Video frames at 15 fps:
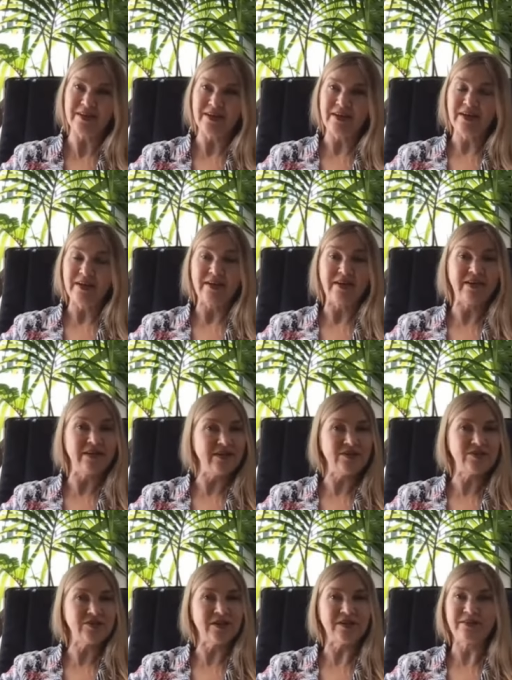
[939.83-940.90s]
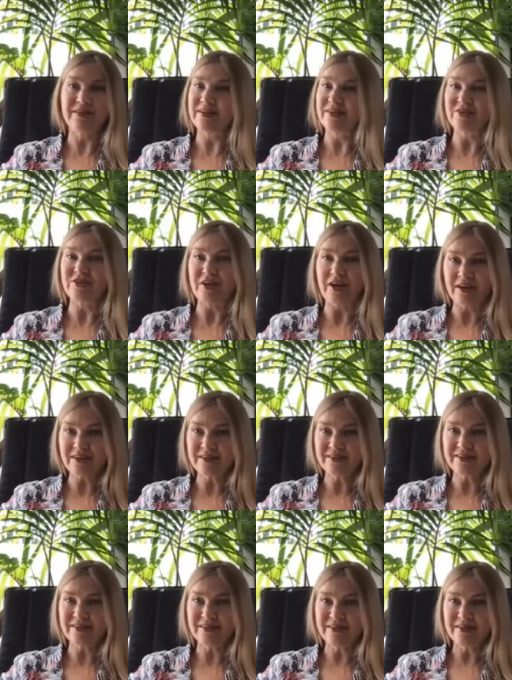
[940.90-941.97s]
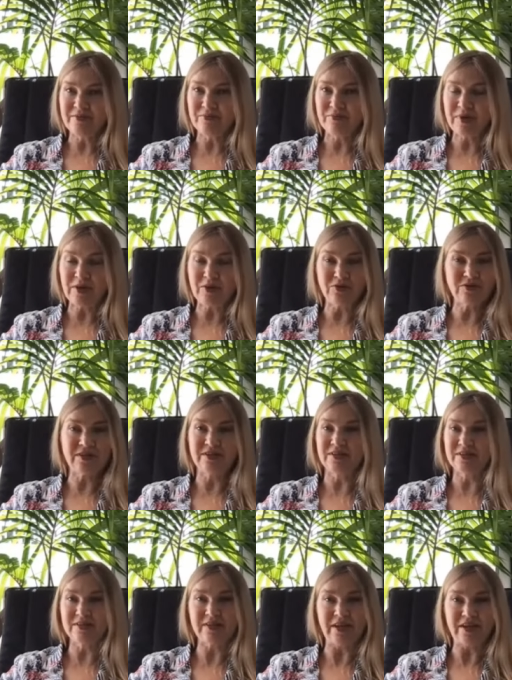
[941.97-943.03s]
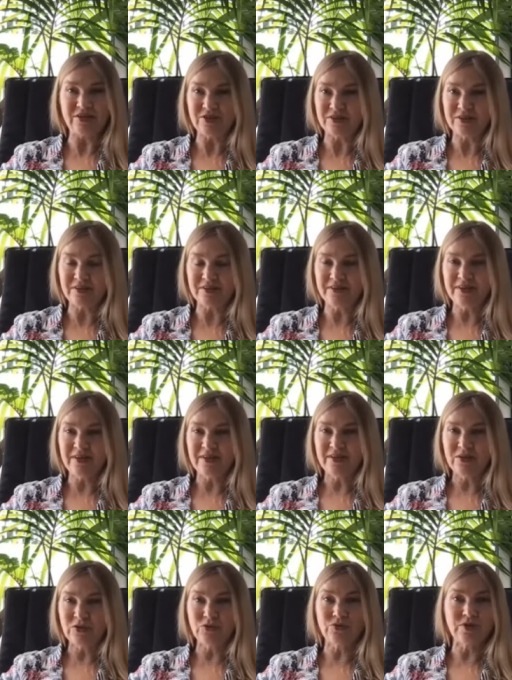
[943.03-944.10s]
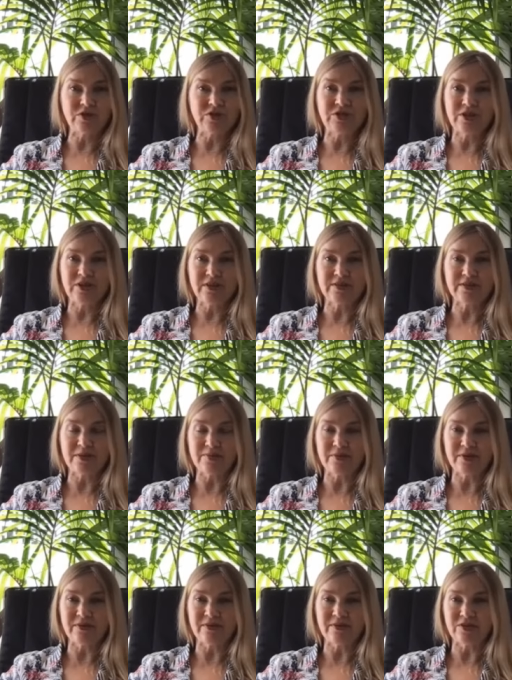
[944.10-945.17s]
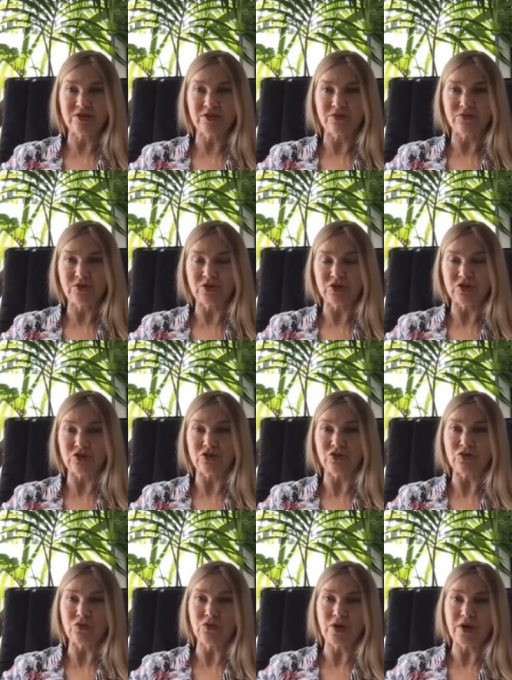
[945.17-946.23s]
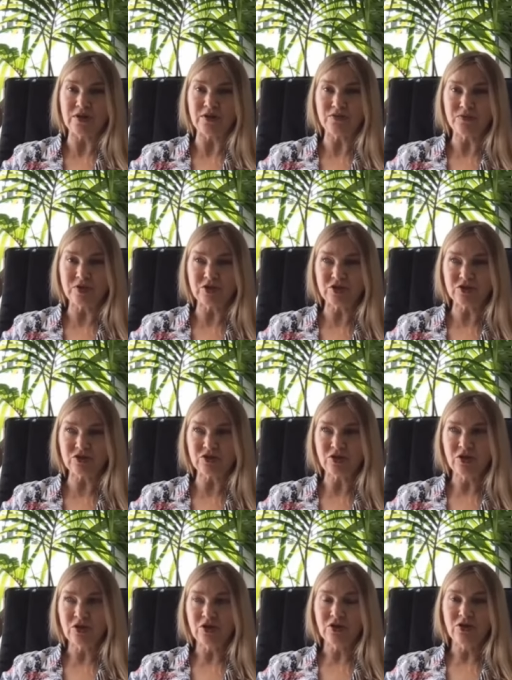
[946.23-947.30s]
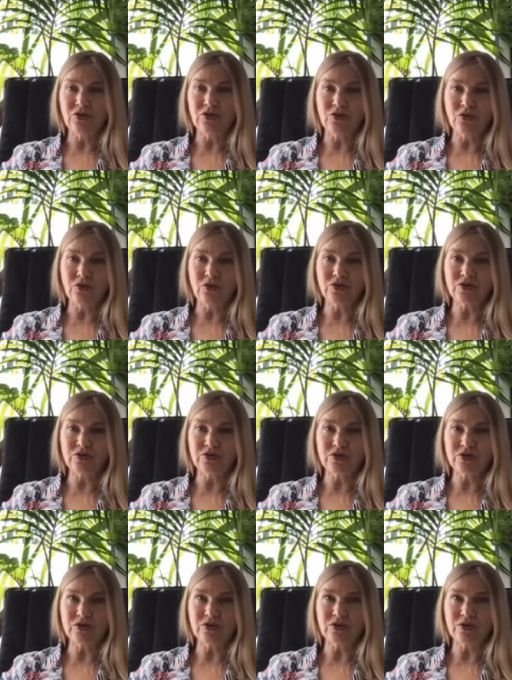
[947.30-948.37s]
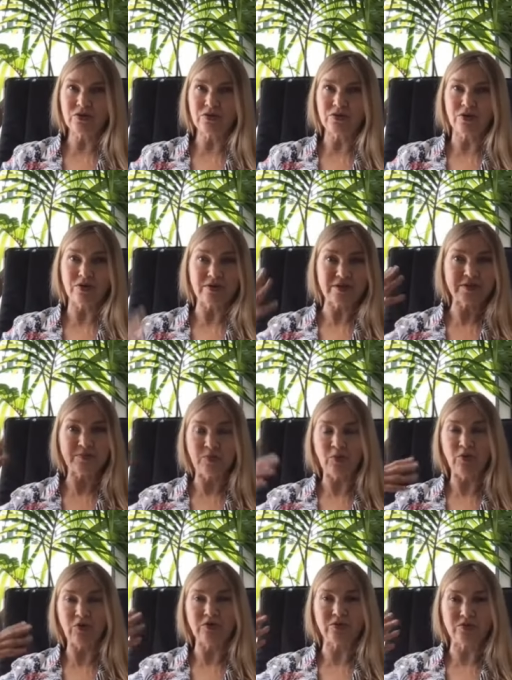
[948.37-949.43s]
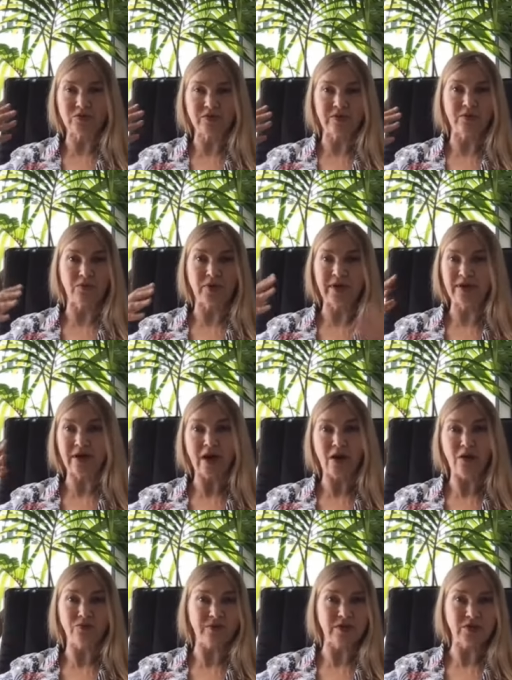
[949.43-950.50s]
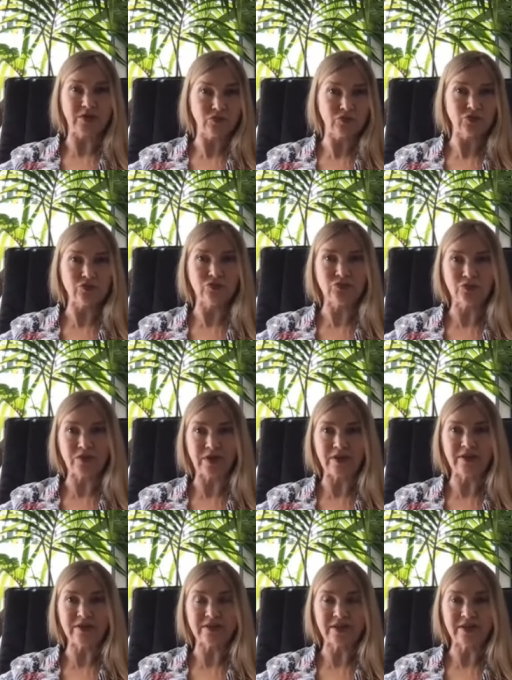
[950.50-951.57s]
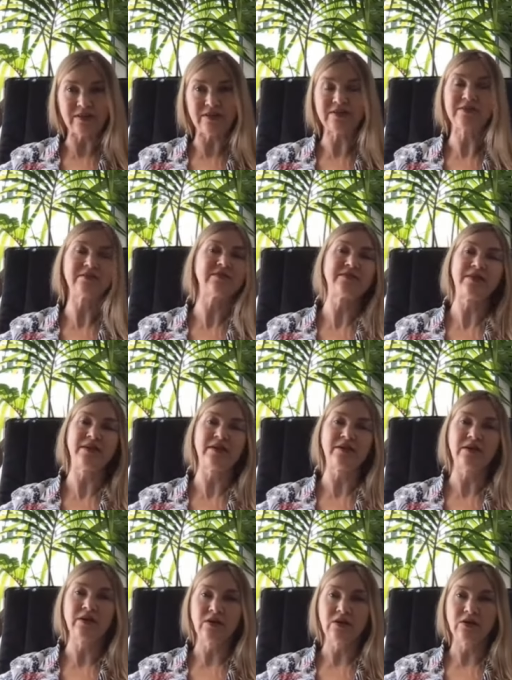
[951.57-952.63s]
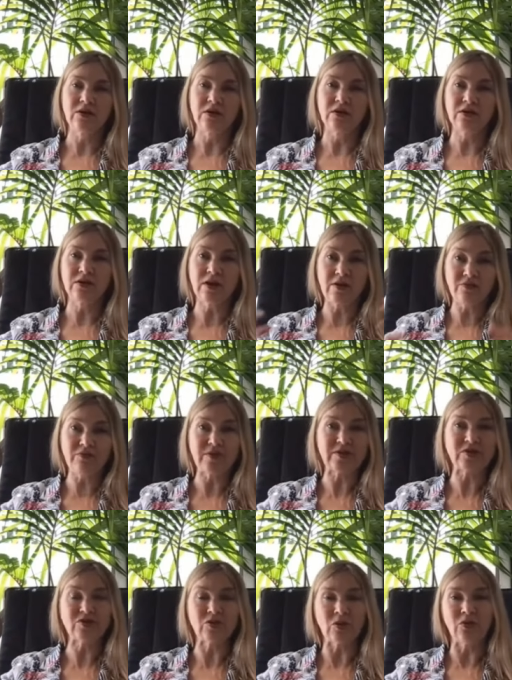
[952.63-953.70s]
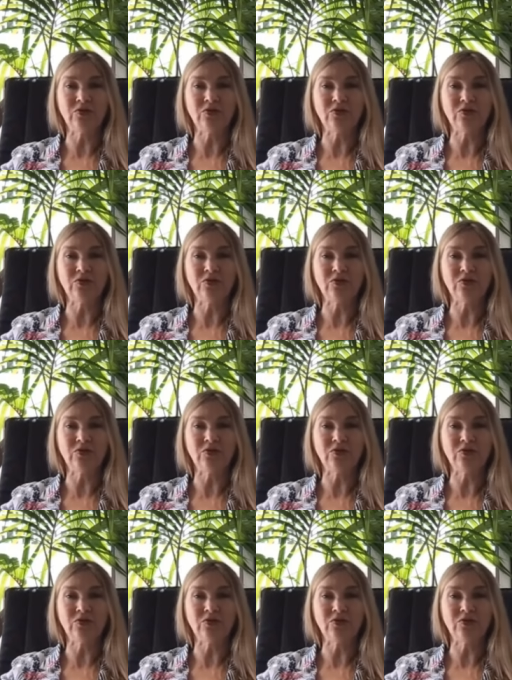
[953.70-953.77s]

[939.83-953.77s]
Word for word: initially they reject, because it is natural to reject something that which is new and which is not uh, correspond with the way how they used to do things, and this is their uh, comfort zone.